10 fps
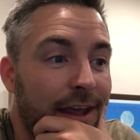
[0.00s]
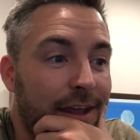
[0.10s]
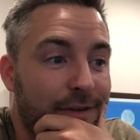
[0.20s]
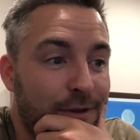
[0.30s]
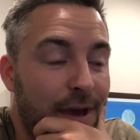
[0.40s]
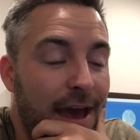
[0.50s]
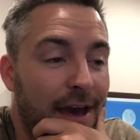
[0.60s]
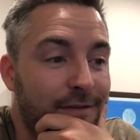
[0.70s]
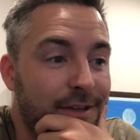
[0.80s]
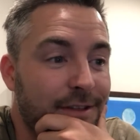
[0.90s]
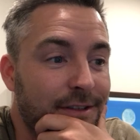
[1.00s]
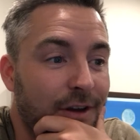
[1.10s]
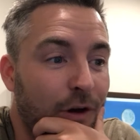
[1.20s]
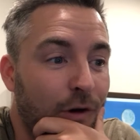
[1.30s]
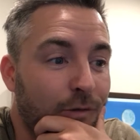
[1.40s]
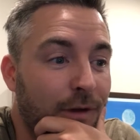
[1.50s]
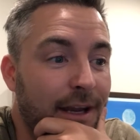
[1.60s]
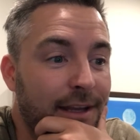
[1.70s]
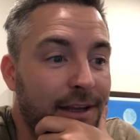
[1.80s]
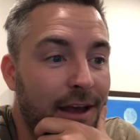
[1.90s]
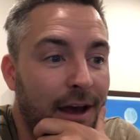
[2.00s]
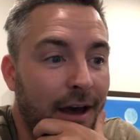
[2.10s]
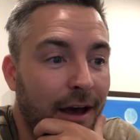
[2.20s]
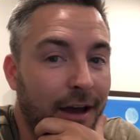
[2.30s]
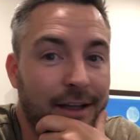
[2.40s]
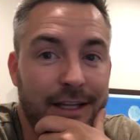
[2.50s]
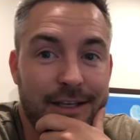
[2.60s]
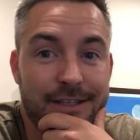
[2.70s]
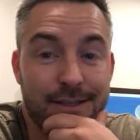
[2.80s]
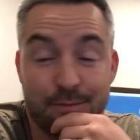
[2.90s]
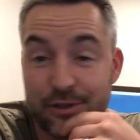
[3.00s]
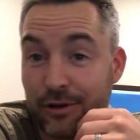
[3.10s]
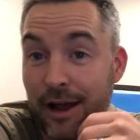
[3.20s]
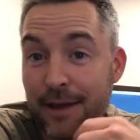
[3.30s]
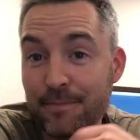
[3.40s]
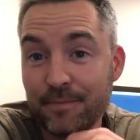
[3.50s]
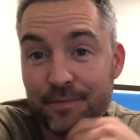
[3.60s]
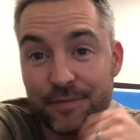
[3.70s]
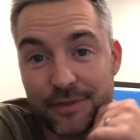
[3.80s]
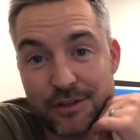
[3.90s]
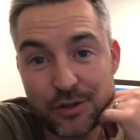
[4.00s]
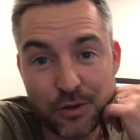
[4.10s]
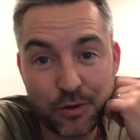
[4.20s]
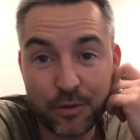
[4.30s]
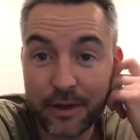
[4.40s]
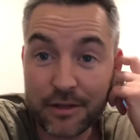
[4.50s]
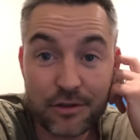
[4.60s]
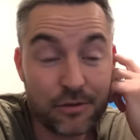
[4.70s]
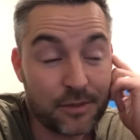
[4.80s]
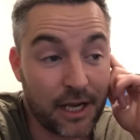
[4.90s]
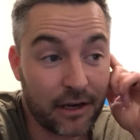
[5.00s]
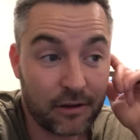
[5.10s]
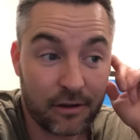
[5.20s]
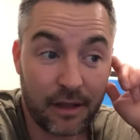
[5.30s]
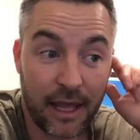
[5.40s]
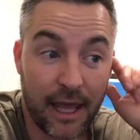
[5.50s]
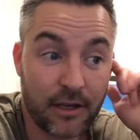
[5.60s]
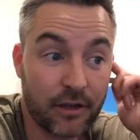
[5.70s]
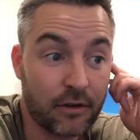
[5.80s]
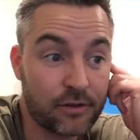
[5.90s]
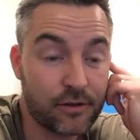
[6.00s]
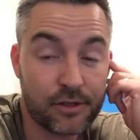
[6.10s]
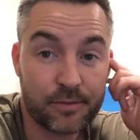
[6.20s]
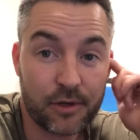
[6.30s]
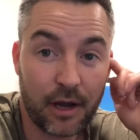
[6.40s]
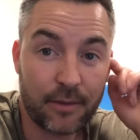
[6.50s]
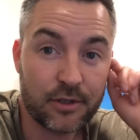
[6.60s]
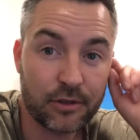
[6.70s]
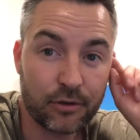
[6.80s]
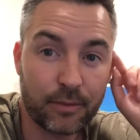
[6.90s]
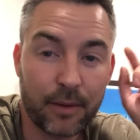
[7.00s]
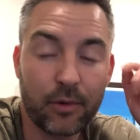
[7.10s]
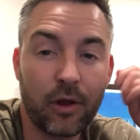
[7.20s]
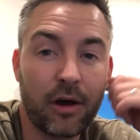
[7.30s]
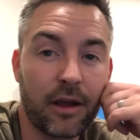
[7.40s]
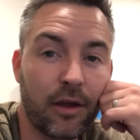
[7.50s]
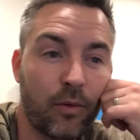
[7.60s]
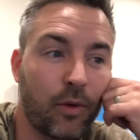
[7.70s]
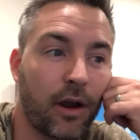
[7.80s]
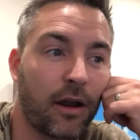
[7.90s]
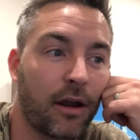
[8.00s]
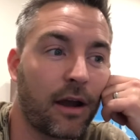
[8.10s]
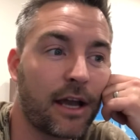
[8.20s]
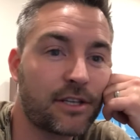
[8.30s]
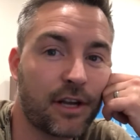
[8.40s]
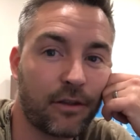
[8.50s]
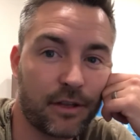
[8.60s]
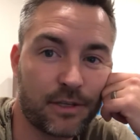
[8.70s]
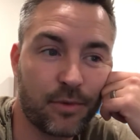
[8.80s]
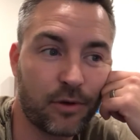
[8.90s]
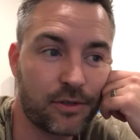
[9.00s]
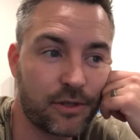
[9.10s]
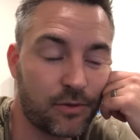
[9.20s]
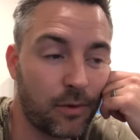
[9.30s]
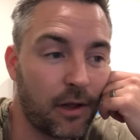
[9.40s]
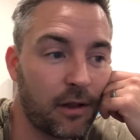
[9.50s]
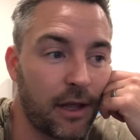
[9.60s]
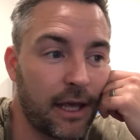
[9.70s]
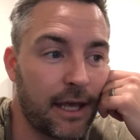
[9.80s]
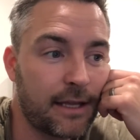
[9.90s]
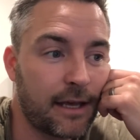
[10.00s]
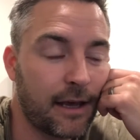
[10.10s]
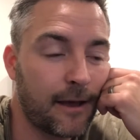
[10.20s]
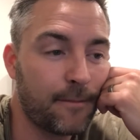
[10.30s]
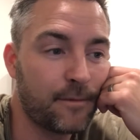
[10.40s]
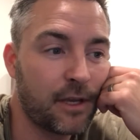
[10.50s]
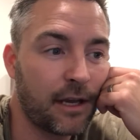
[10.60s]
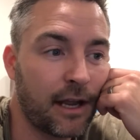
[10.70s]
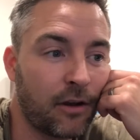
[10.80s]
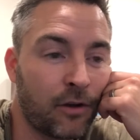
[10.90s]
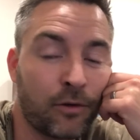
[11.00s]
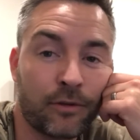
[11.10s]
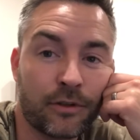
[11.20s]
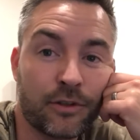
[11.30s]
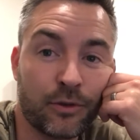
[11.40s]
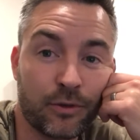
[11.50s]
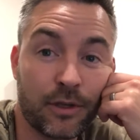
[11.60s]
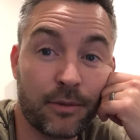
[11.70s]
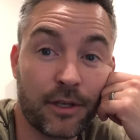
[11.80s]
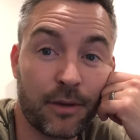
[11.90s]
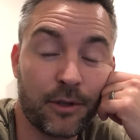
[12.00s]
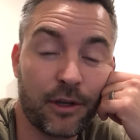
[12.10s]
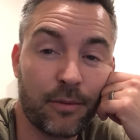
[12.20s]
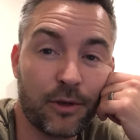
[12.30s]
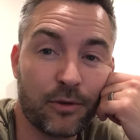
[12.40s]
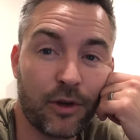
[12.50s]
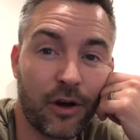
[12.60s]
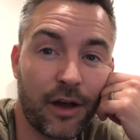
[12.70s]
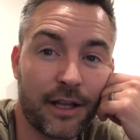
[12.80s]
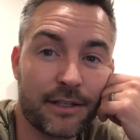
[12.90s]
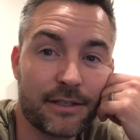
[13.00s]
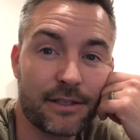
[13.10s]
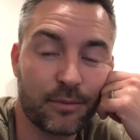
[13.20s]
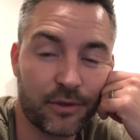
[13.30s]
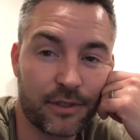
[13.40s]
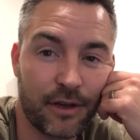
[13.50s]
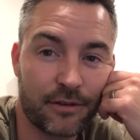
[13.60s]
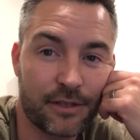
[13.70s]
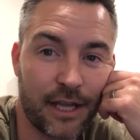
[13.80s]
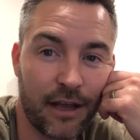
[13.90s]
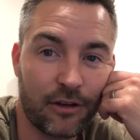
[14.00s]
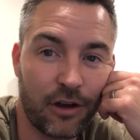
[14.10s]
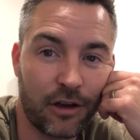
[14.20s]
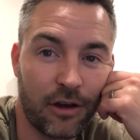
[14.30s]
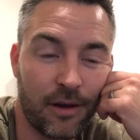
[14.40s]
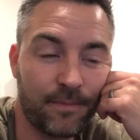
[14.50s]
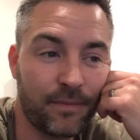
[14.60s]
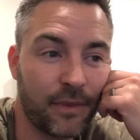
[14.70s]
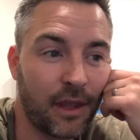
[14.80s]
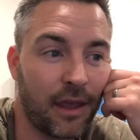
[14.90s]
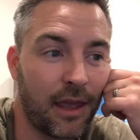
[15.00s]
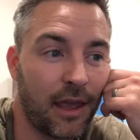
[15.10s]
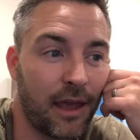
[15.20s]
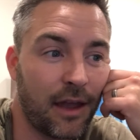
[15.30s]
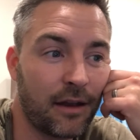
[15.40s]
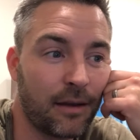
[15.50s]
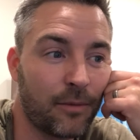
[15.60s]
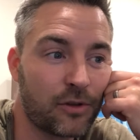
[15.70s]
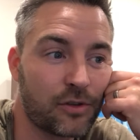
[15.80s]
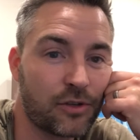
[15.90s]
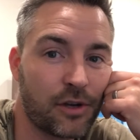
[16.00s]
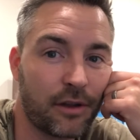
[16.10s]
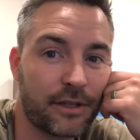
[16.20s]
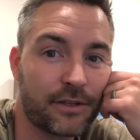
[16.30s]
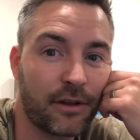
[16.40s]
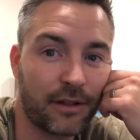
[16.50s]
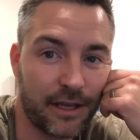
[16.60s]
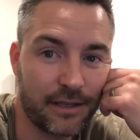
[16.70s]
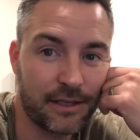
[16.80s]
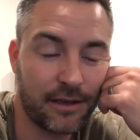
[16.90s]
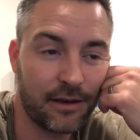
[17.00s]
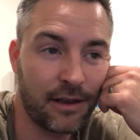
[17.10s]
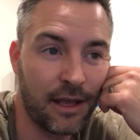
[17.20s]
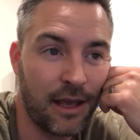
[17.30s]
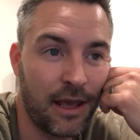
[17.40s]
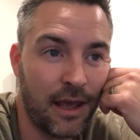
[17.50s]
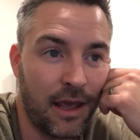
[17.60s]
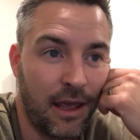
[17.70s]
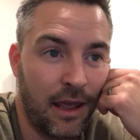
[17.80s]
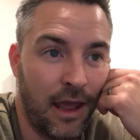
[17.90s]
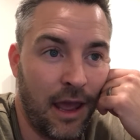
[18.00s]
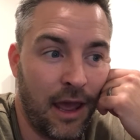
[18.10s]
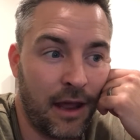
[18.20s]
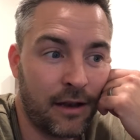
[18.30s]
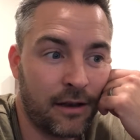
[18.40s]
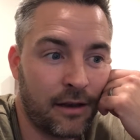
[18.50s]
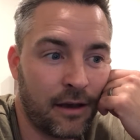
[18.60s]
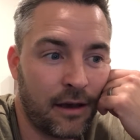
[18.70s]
if you haven't already, click subscribe to my YouTube channel, and you can also subscribe to my blog where I share these posts as well. You can head on over to www.simpletounderstand.com, and I'm also sharing these on LinkedIn. And